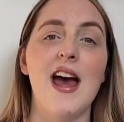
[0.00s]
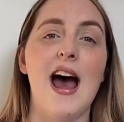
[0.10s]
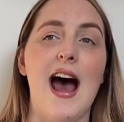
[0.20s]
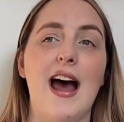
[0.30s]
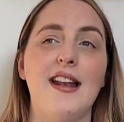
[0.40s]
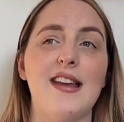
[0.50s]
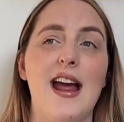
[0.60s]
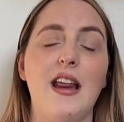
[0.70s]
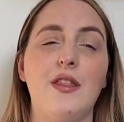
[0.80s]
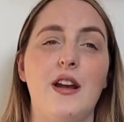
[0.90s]
And
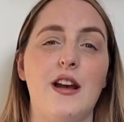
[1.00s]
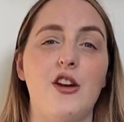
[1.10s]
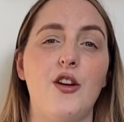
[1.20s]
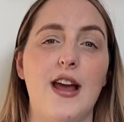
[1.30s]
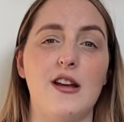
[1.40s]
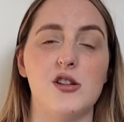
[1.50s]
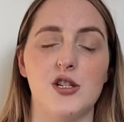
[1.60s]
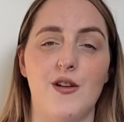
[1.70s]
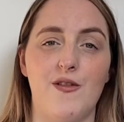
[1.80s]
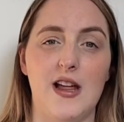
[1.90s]
anything I don't get
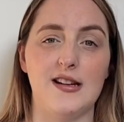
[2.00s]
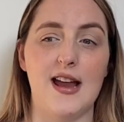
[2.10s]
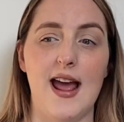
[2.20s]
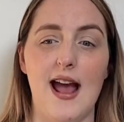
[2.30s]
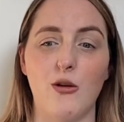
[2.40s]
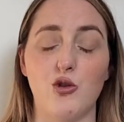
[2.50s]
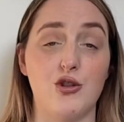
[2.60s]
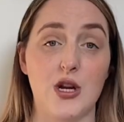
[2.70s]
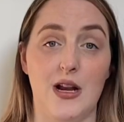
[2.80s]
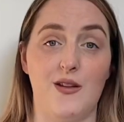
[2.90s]
done for that day, I'll just
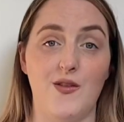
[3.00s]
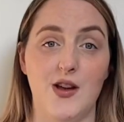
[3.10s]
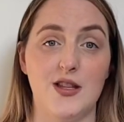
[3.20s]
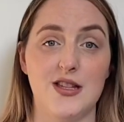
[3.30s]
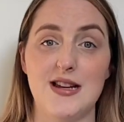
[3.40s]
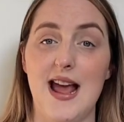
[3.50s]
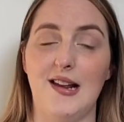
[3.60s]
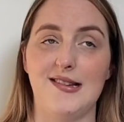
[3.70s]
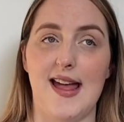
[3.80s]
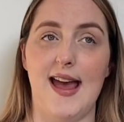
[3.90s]
transfer to the
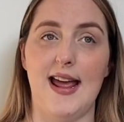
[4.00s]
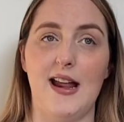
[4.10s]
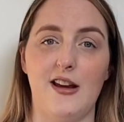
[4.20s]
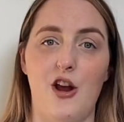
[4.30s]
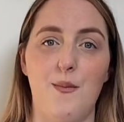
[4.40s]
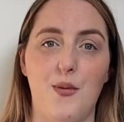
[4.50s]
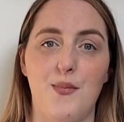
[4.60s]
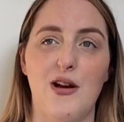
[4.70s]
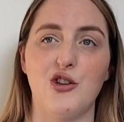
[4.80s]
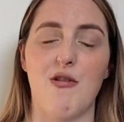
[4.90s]
next day, and I don't put
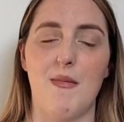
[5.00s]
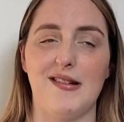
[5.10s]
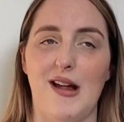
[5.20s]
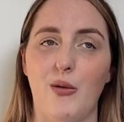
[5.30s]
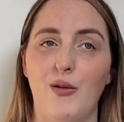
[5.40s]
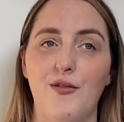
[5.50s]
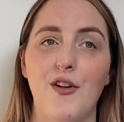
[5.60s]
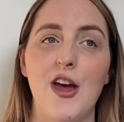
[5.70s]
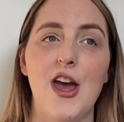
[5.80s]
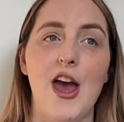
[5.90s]
pressure on myself.
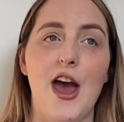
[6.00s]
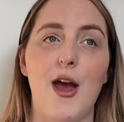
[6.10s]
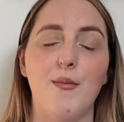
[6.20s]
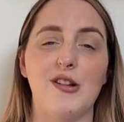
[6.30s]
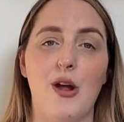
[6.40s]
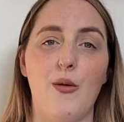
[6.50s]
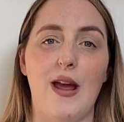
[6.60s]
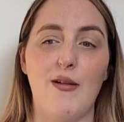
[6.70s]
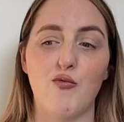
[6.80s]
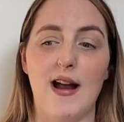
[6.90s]
So
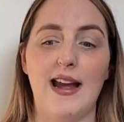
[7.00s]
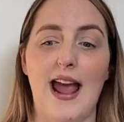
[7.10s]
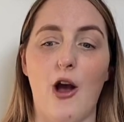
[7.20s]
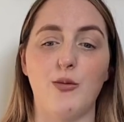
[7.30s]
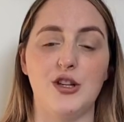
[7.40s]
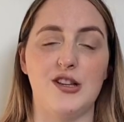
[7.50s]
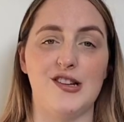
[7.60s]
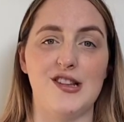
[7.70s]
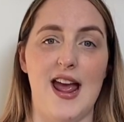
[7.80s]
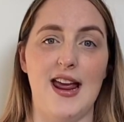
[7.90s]
it really helps you to
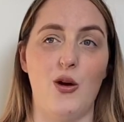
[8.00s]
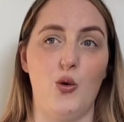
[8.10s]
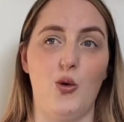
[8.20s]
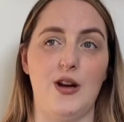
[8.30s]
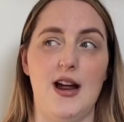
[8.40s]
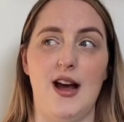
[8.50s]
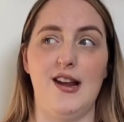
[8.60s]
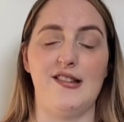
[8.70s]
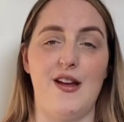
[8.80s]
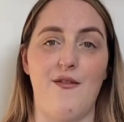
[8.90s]
stay
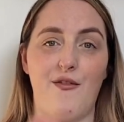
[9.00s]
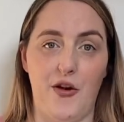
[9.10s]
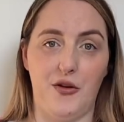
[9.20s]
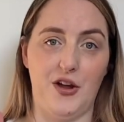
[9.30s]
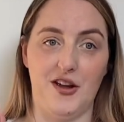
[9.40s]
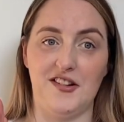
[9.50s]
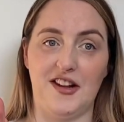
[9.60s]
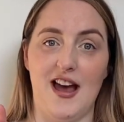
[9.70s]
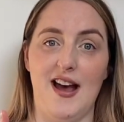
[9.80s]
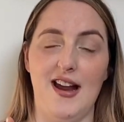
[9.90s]
organised and focused,
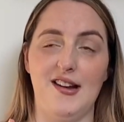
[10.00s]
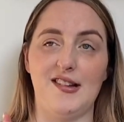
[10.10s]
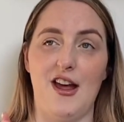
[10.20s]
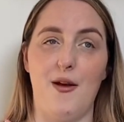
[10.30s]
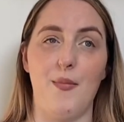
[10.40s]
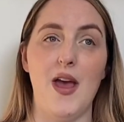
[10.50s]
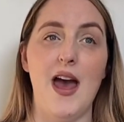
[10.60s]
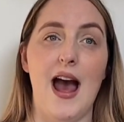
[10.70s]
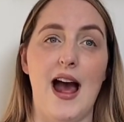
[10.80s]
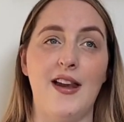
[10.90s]
guys.
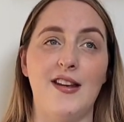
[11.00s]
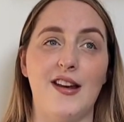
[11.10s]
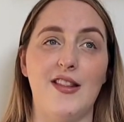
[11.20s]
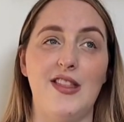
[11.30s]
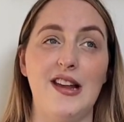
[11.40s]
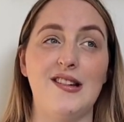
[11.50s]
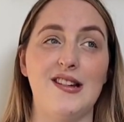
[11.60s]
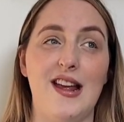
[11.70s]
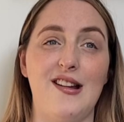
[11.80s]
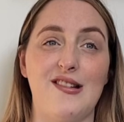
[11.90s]
And this
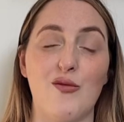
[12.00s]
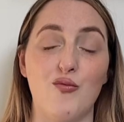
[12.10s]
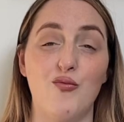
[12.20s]
is